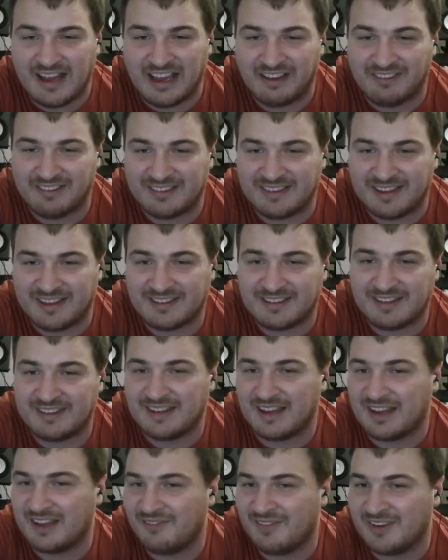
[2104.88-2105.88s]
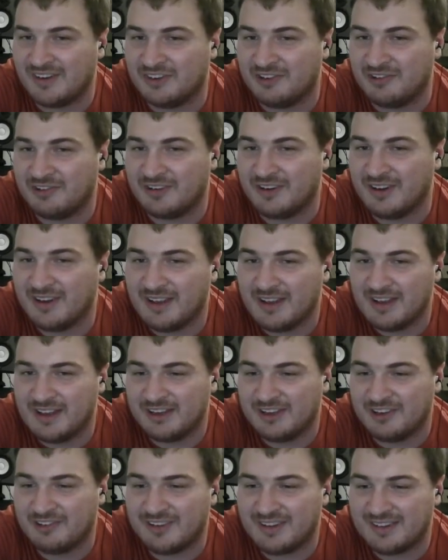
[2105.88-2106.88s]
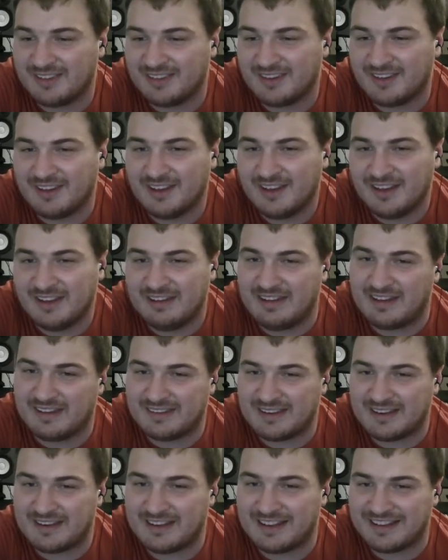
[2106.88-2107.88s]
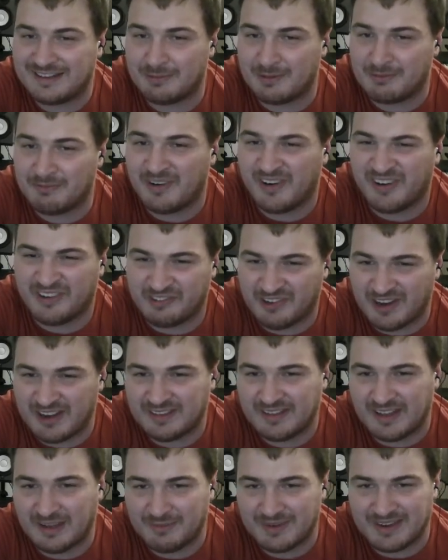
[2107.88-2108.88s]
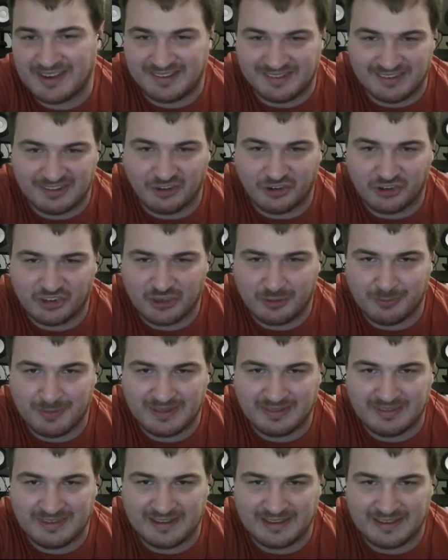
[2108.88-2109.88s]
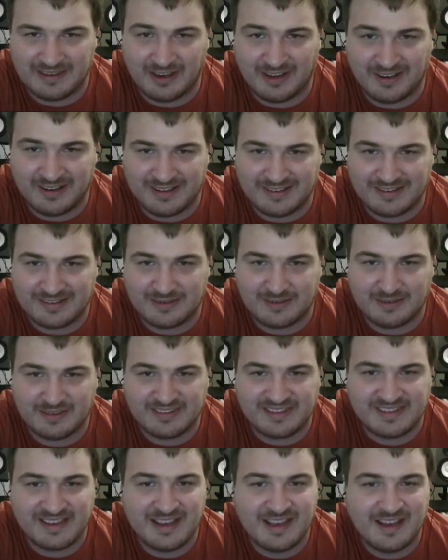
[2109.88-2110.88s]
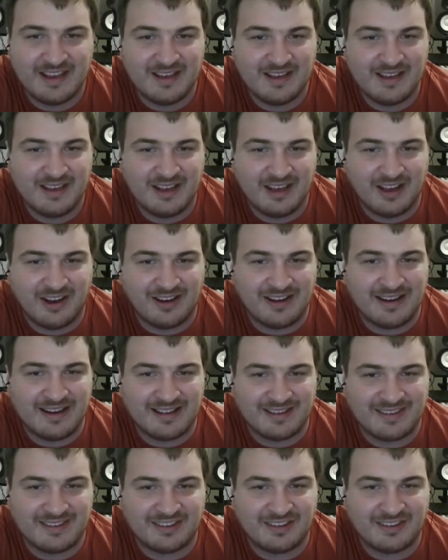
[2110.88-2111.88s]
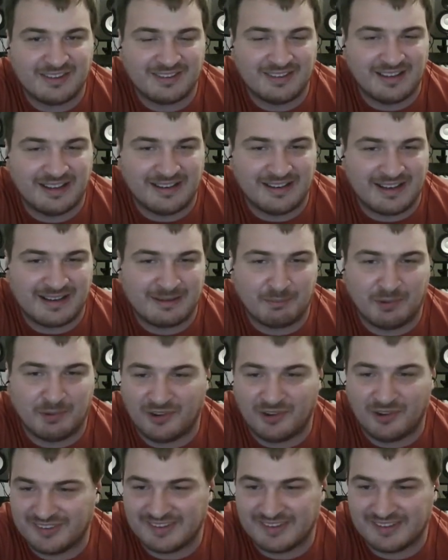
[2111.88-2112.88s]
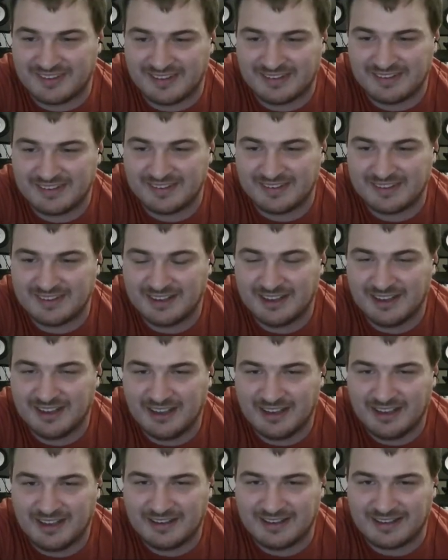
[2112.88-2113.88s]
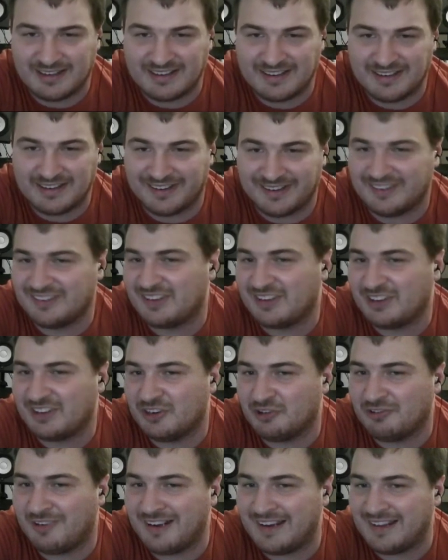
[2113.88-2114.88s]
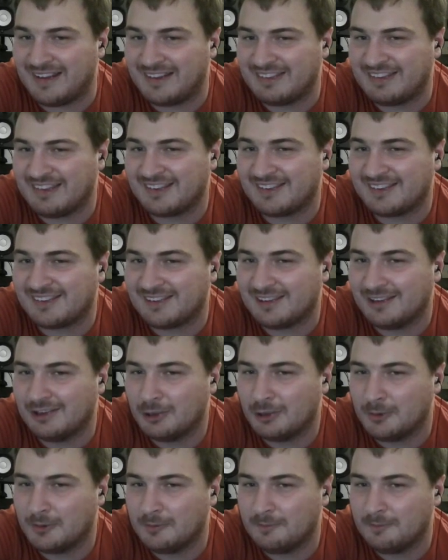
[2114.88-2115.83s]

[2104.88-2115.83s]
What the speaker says: I will take the time and do it. Justin has been very great. I mean, he's documenting all his like processes that he does to do releases.